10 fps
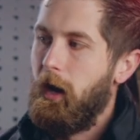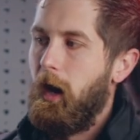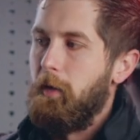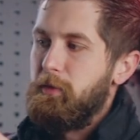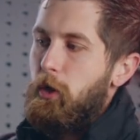
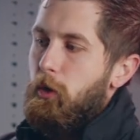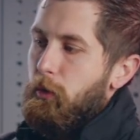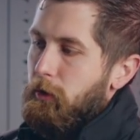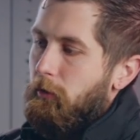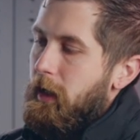Um,
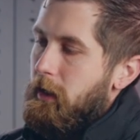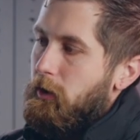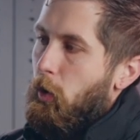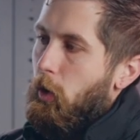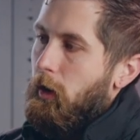so the light
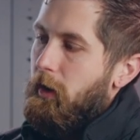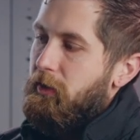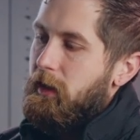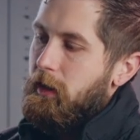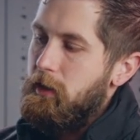in the corner, I
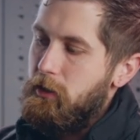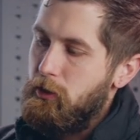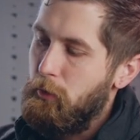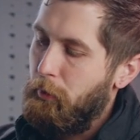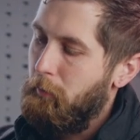think, is
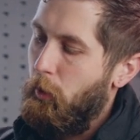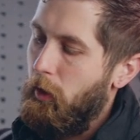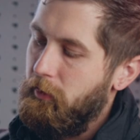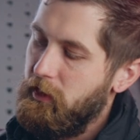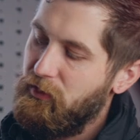super
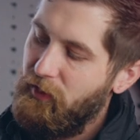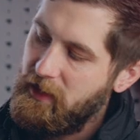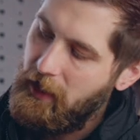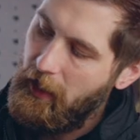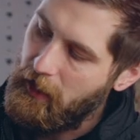important. This
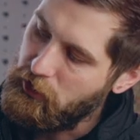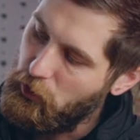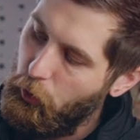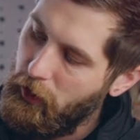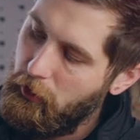vest has
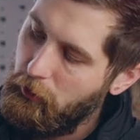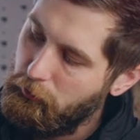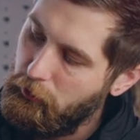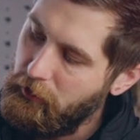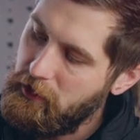quick
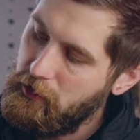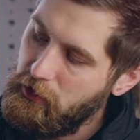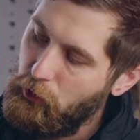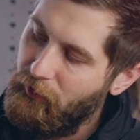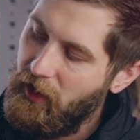
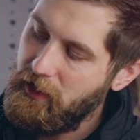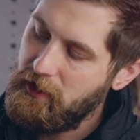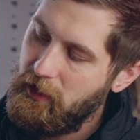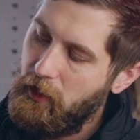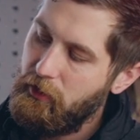releases. So if I
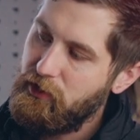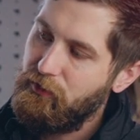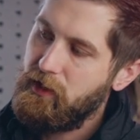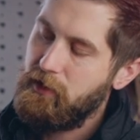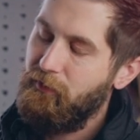need to get out of
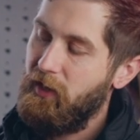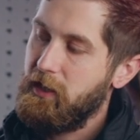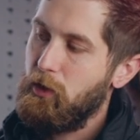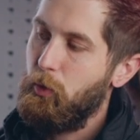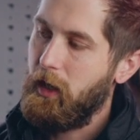this
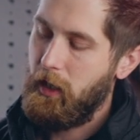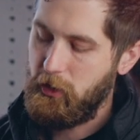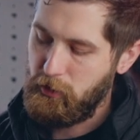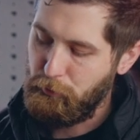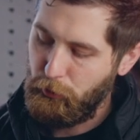vest quick, I
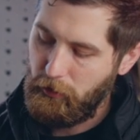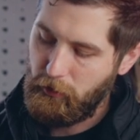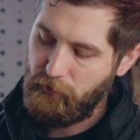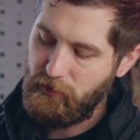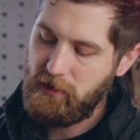can just pull
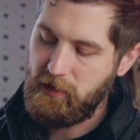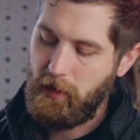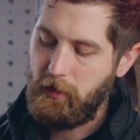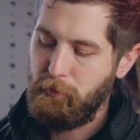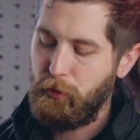either of these
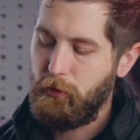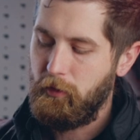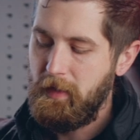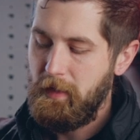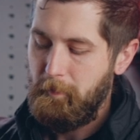and I can
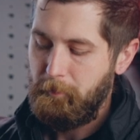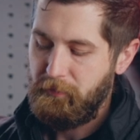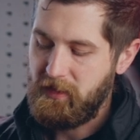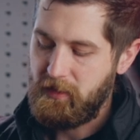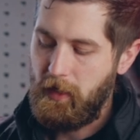pull
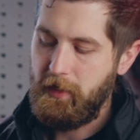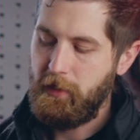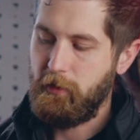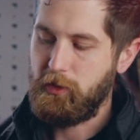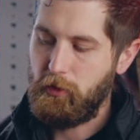this guy
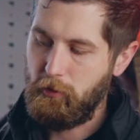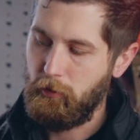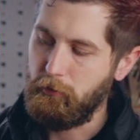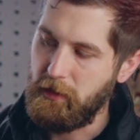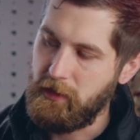here. It's going to
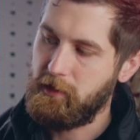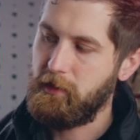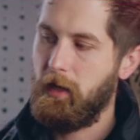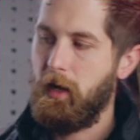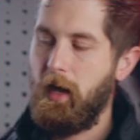
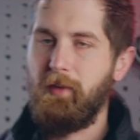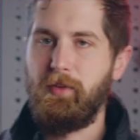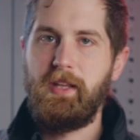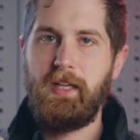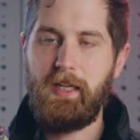release uh,
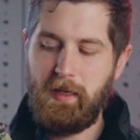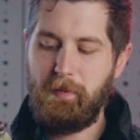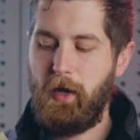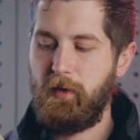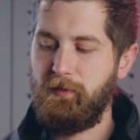everything and
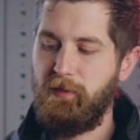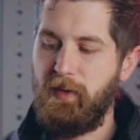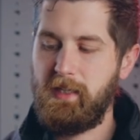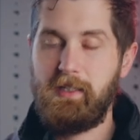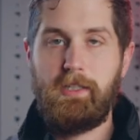get me out of the
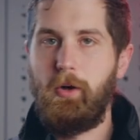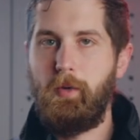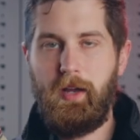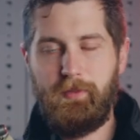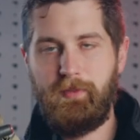vest. You
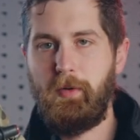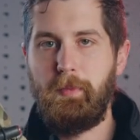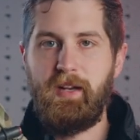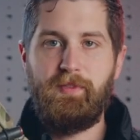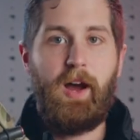know, heaven
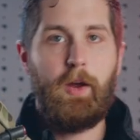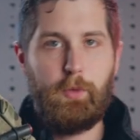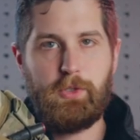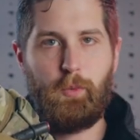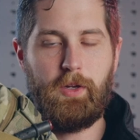forbid, if I
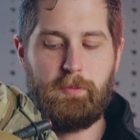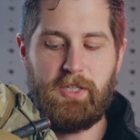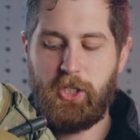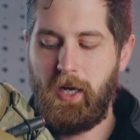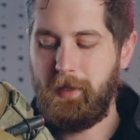was the one to
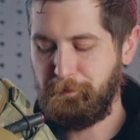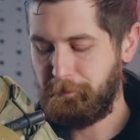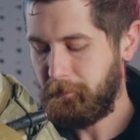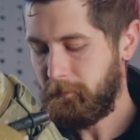be shot,